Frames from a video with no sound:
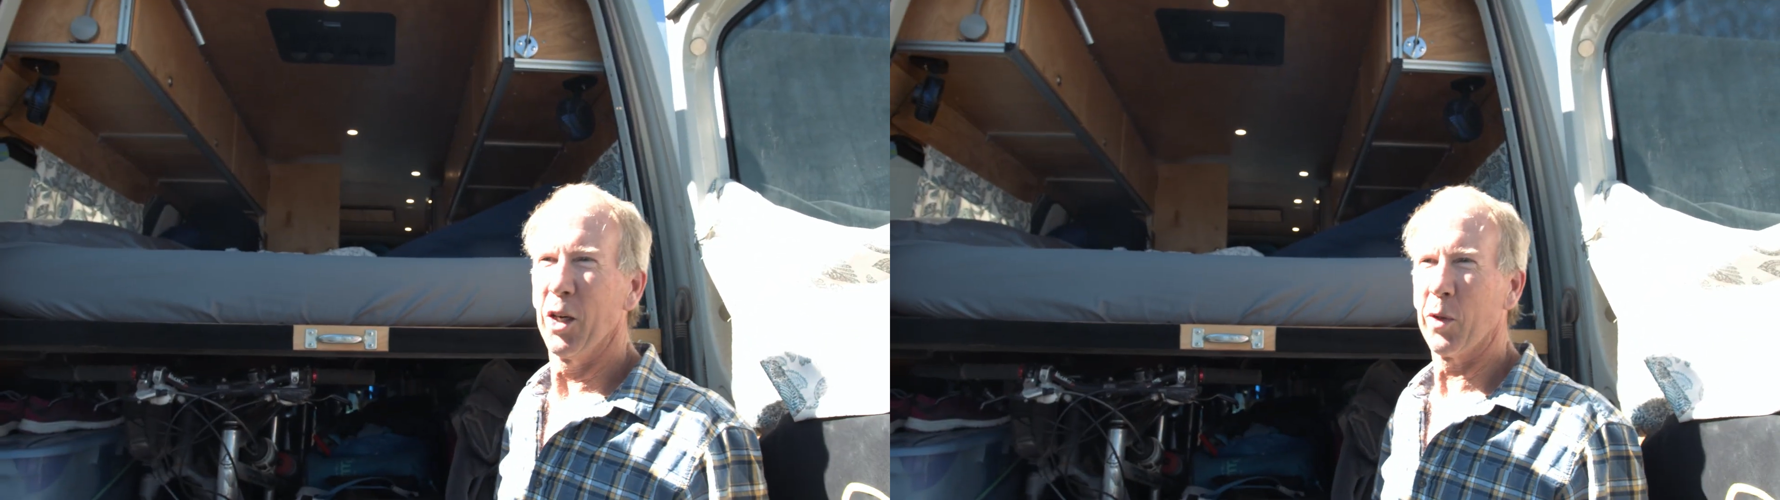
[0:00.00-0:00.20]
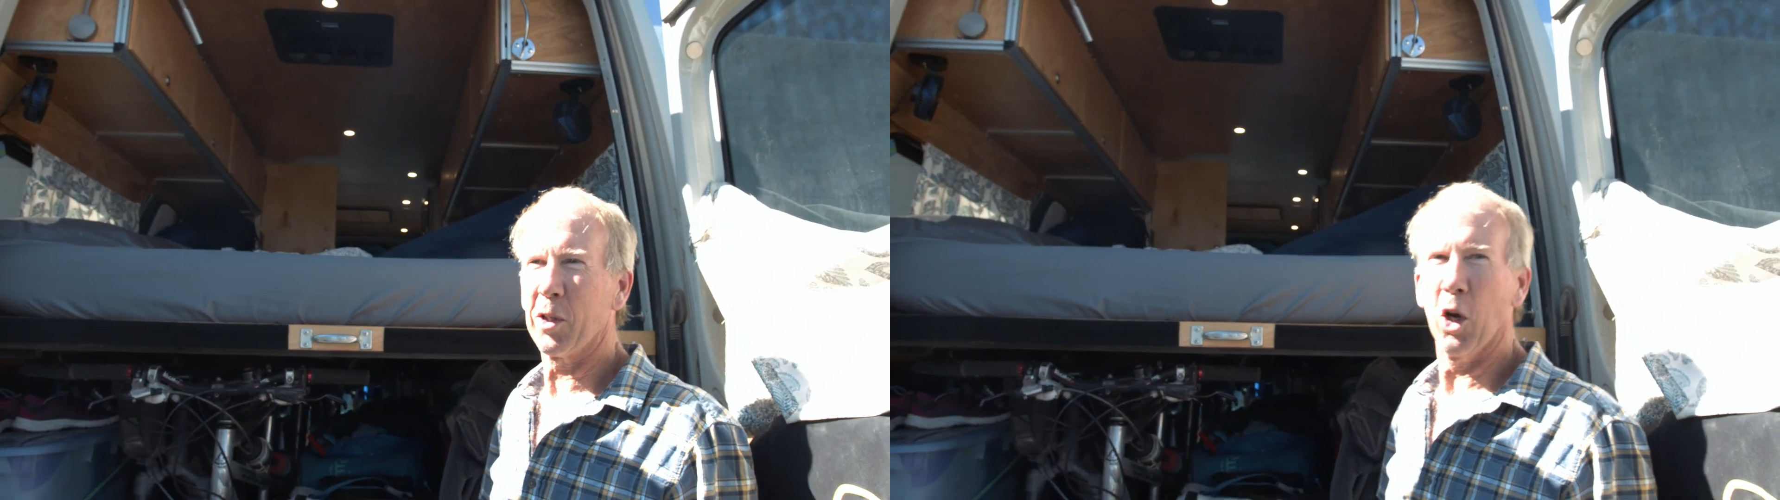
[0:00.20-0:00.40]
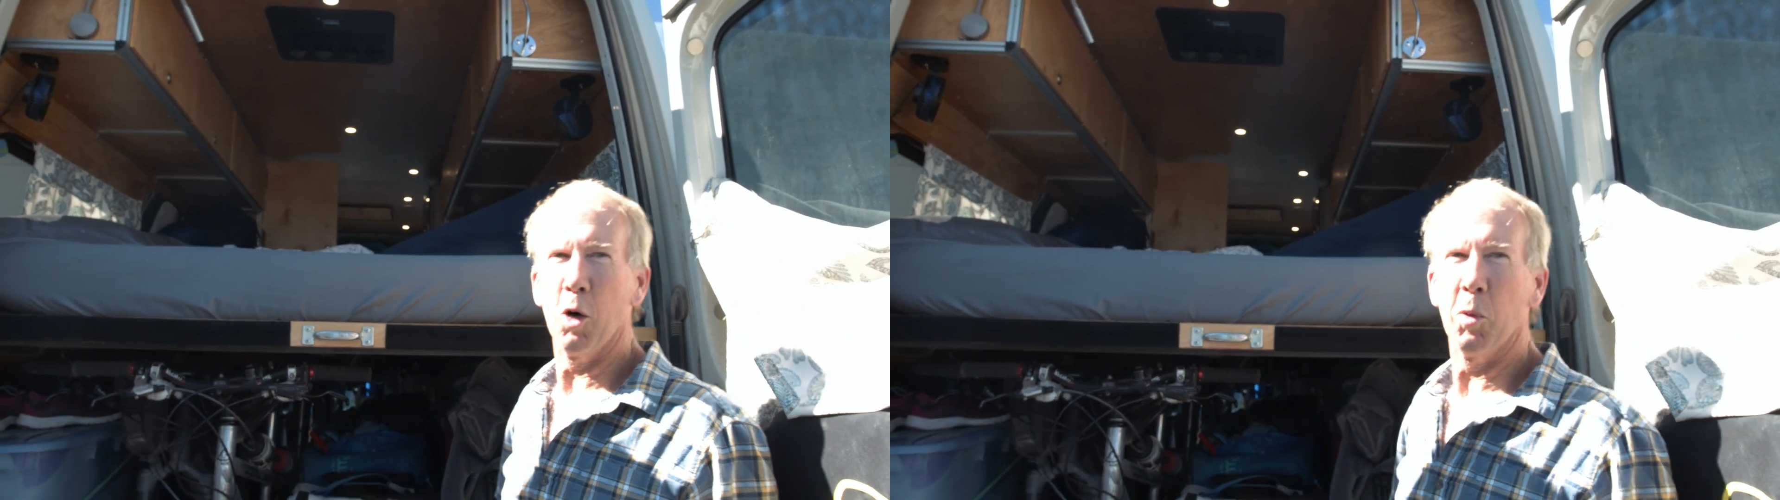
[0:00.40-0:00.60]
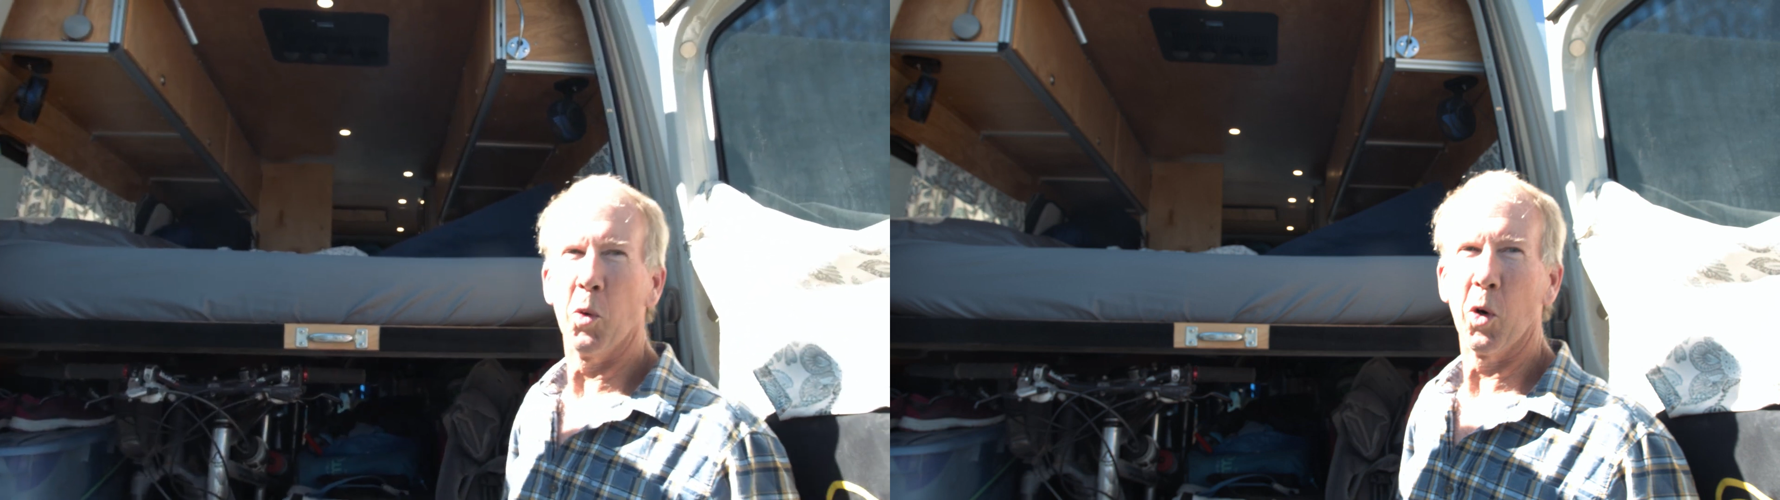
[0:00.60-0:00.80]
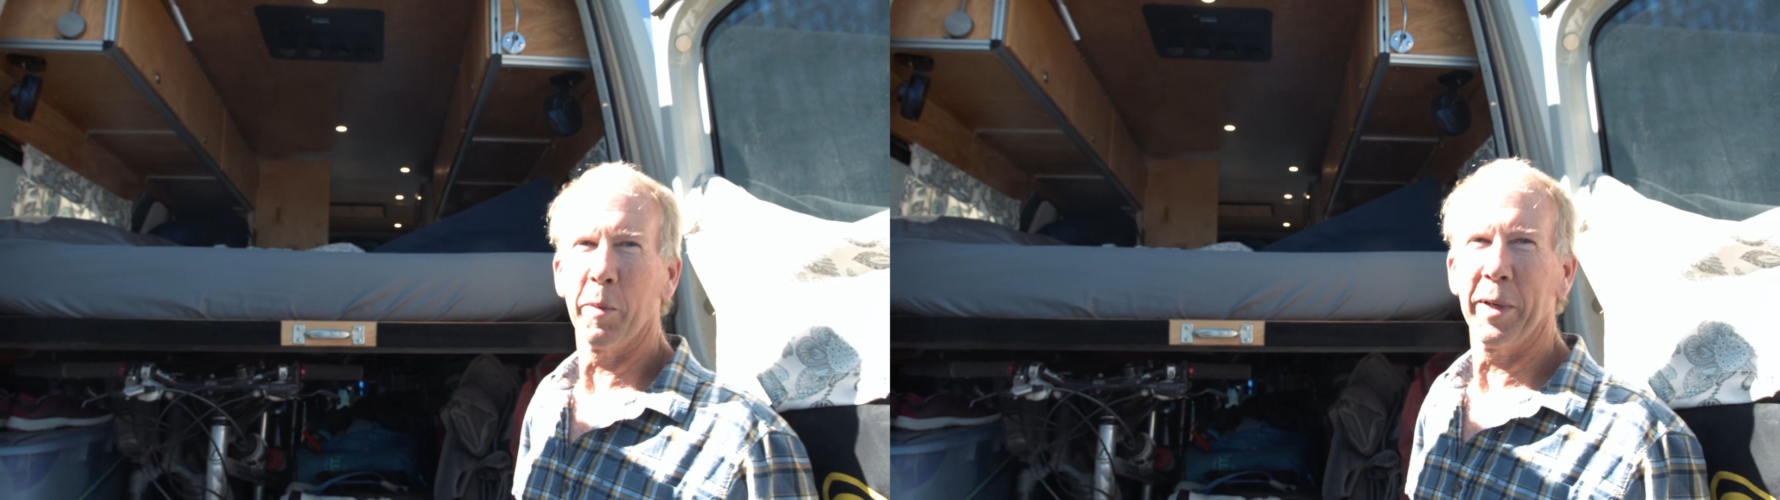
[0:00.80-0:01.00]
With global
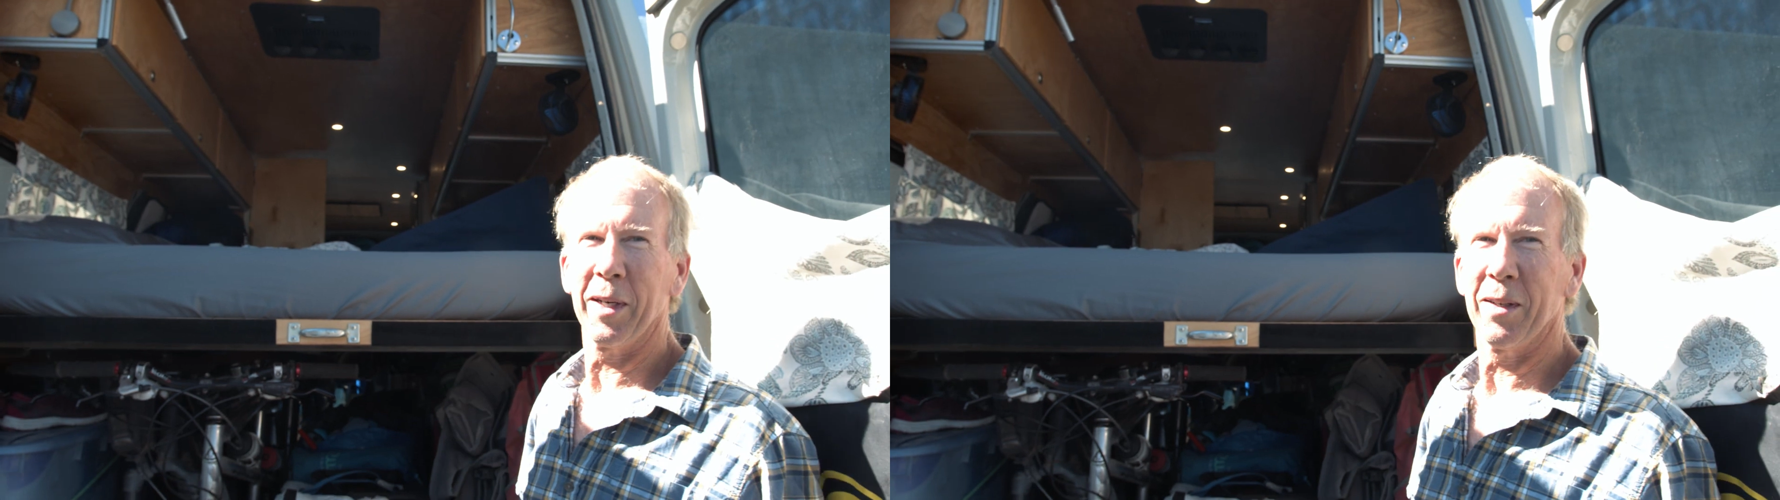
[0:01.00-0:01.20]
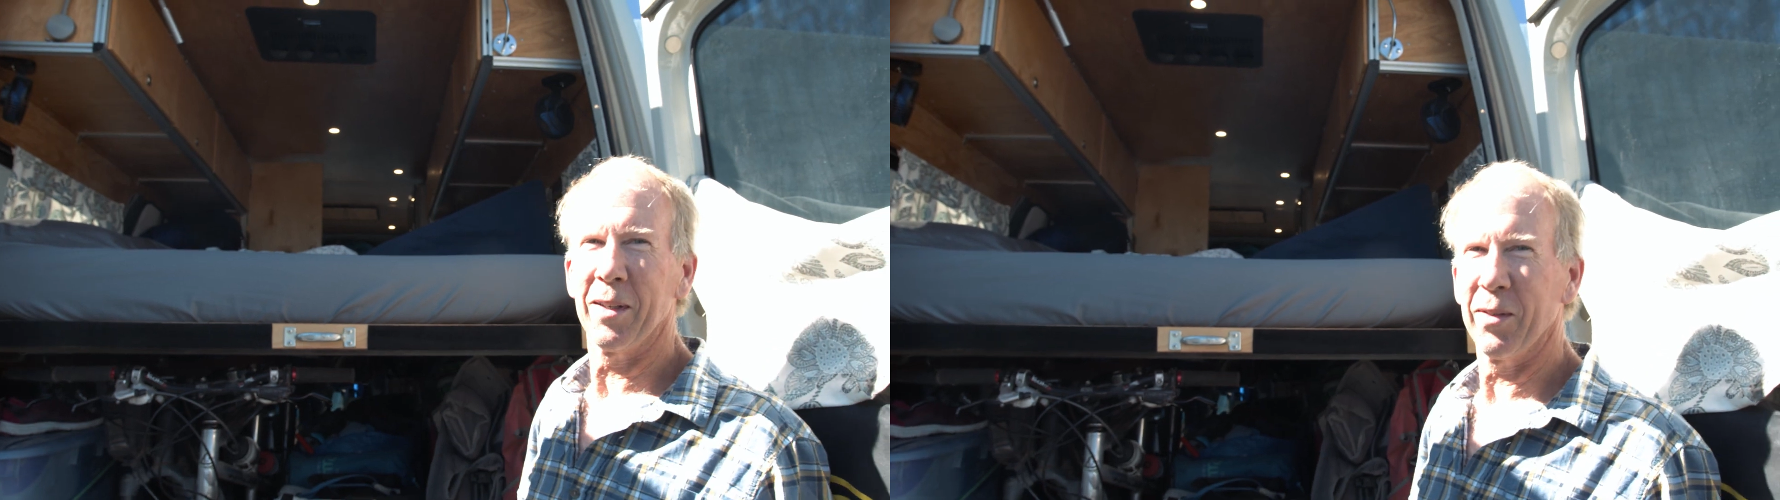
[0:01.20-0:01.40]
warming,